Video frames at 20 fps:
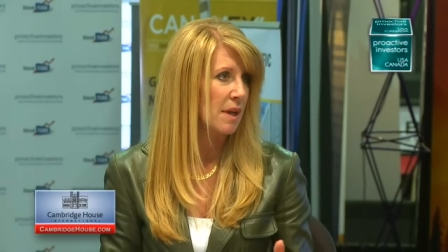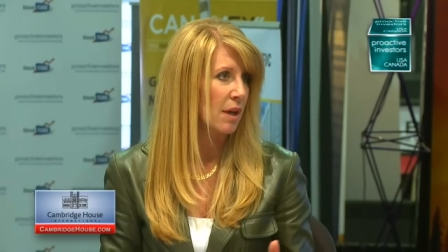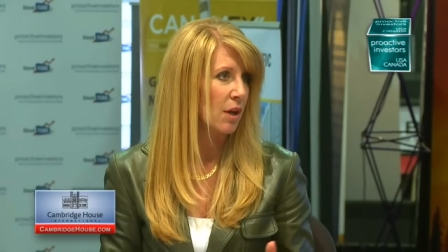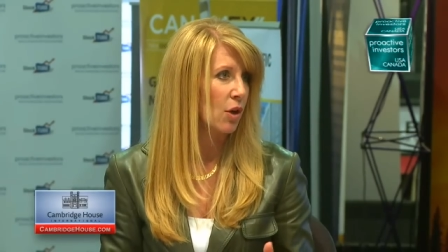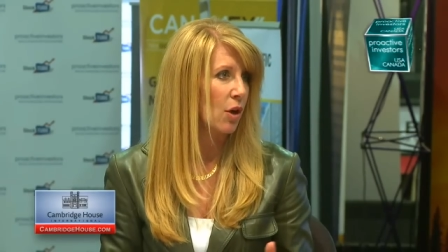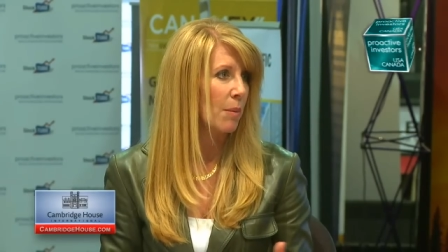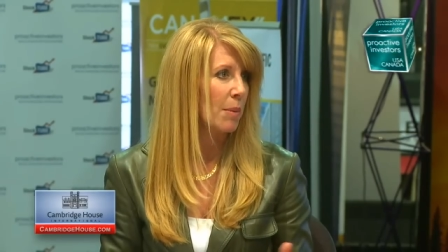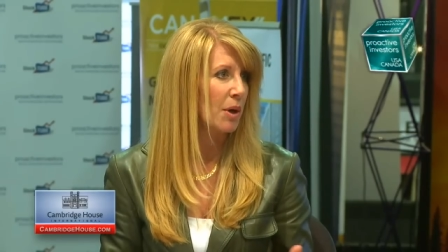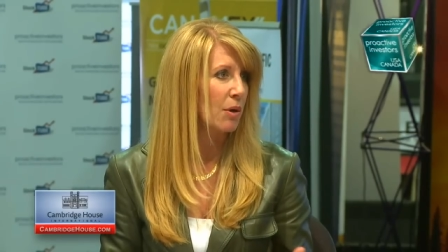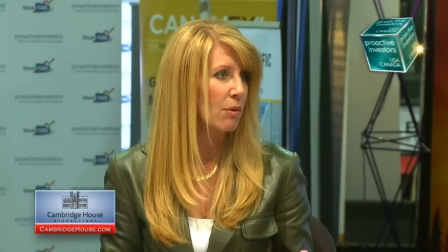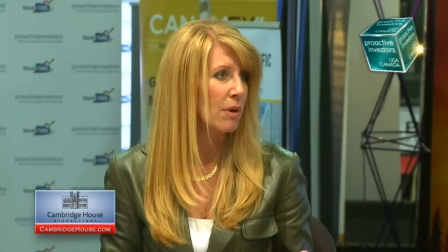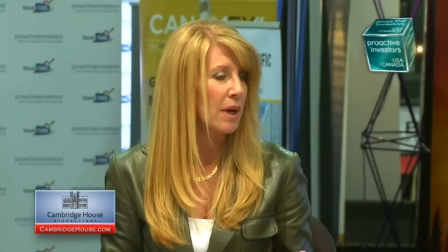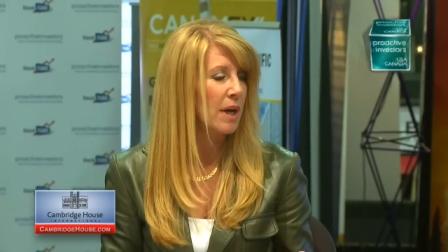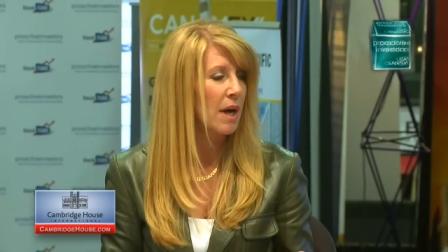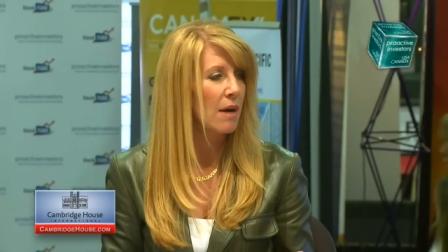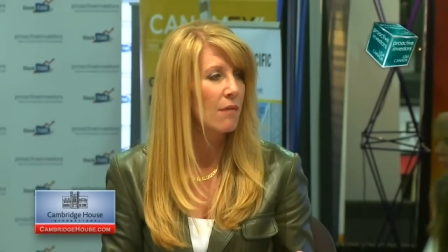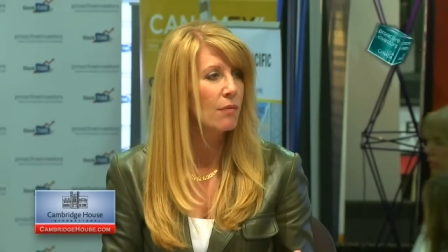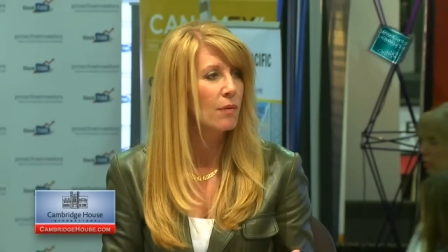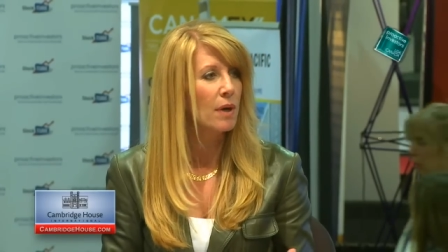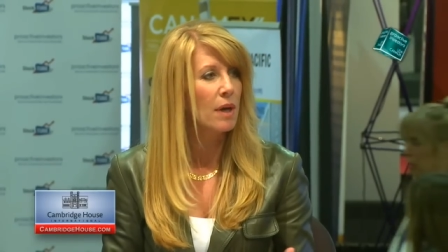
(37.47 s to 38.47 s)
economic
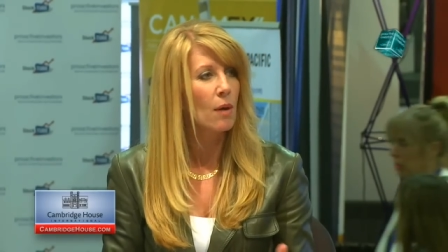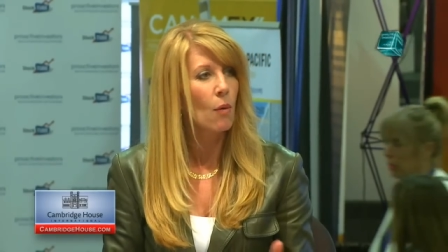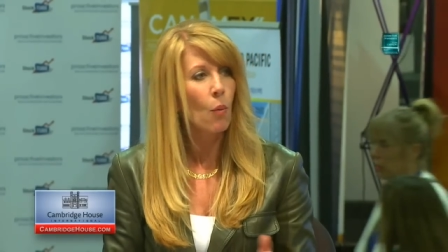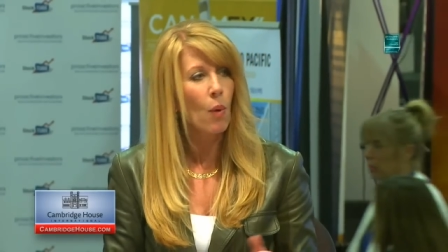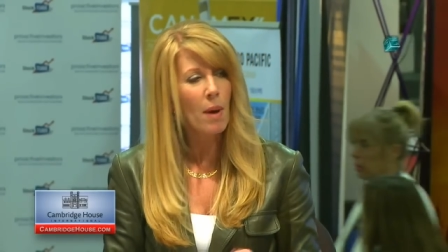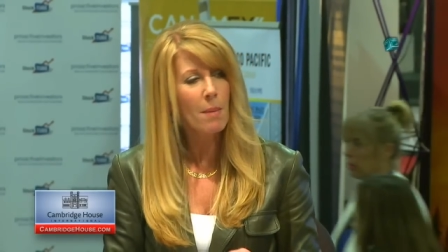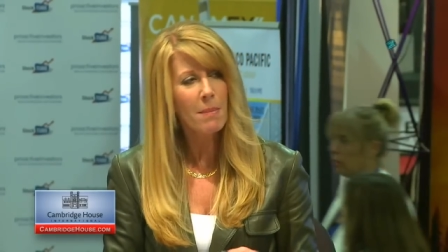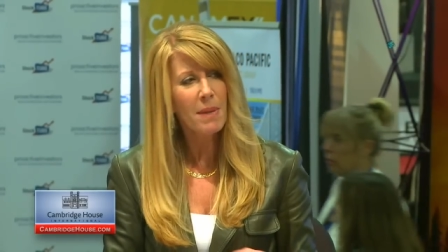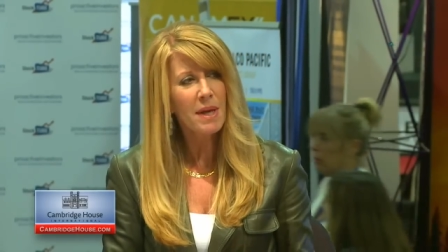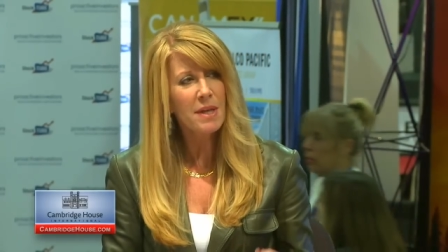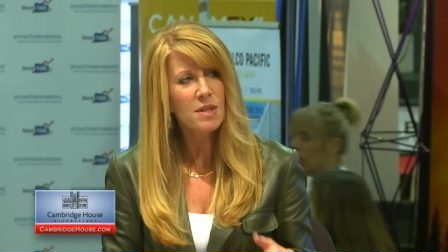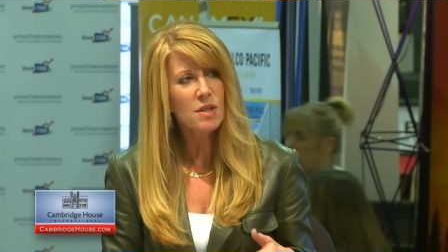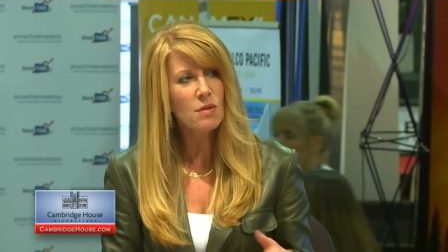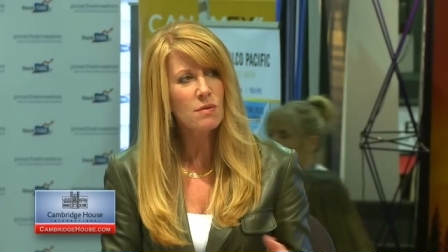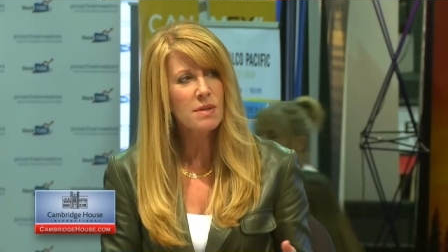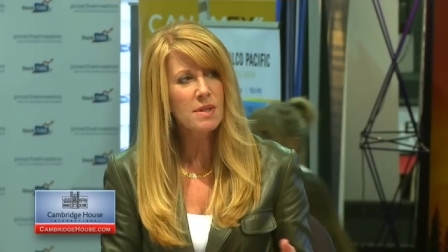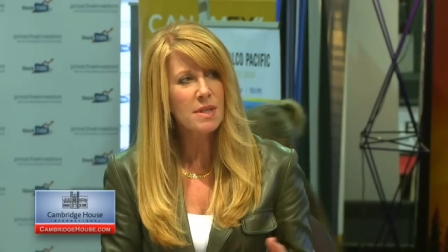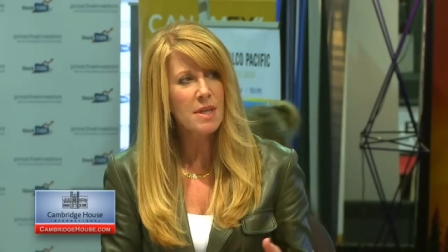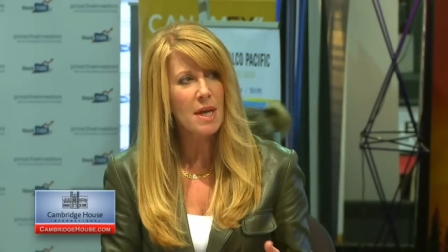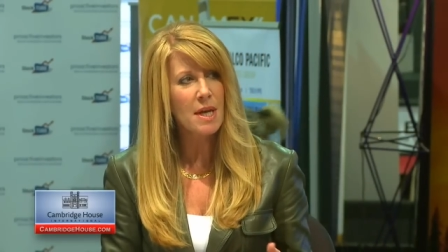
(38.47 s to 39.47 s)
recovery. What makes
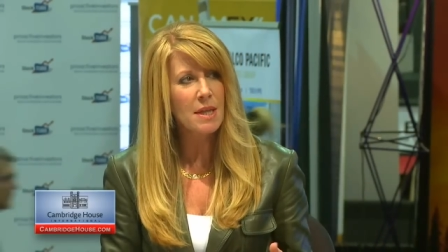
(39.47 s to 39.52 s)
you say